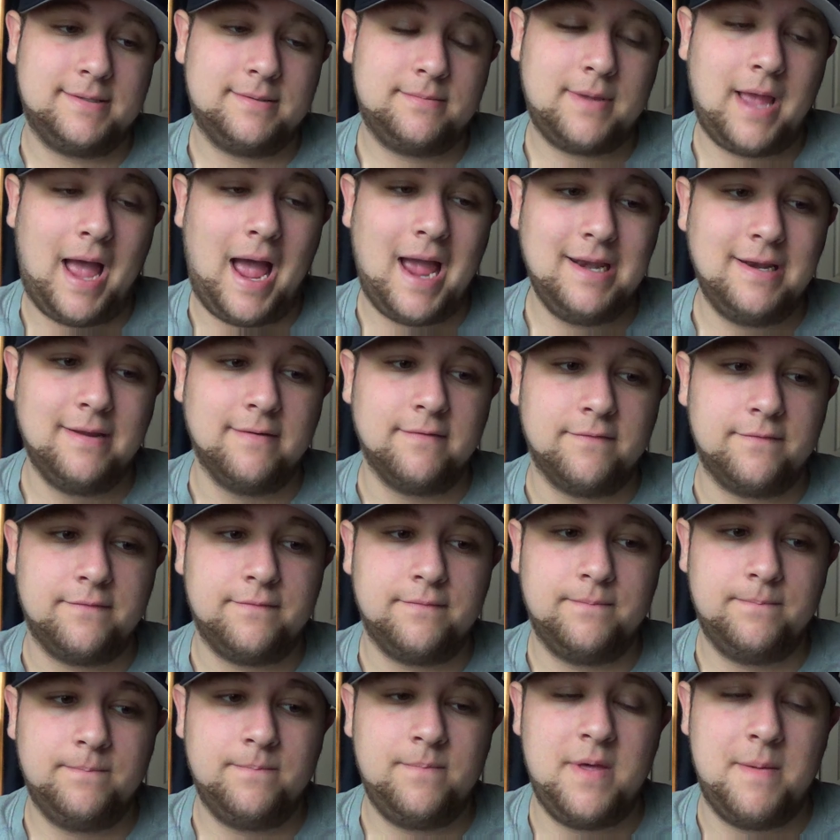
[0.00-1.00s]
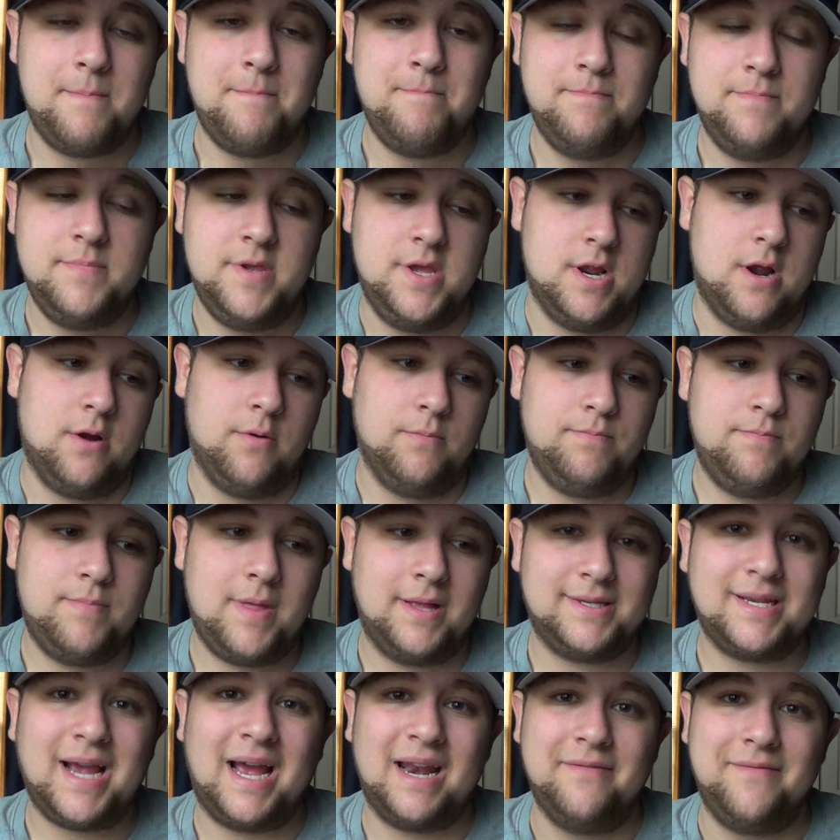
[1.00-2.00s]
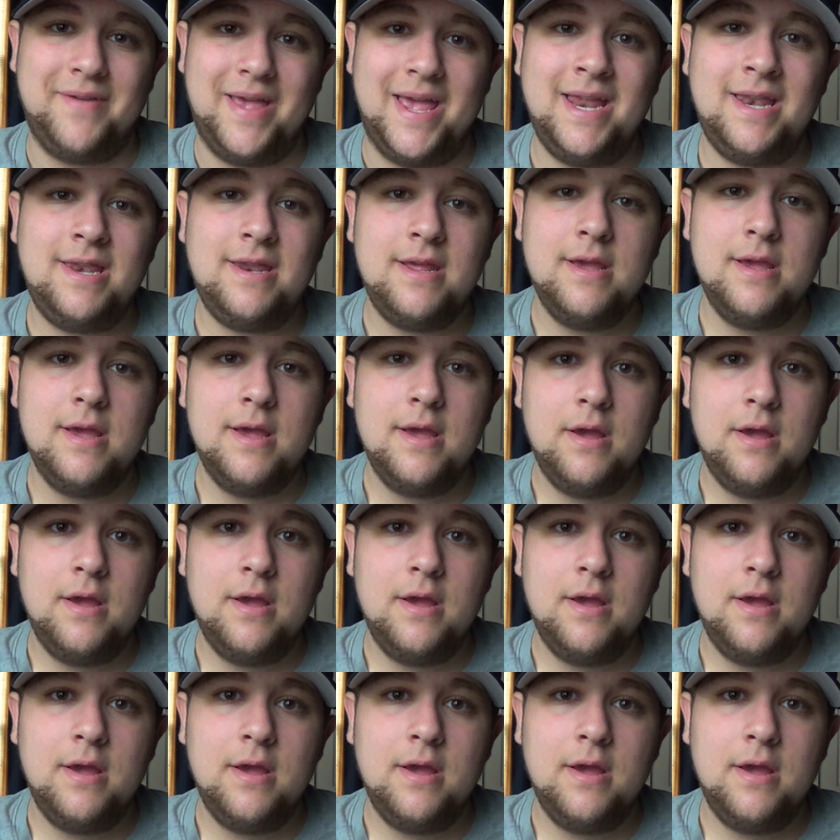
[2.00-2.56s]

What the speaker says: kind of it.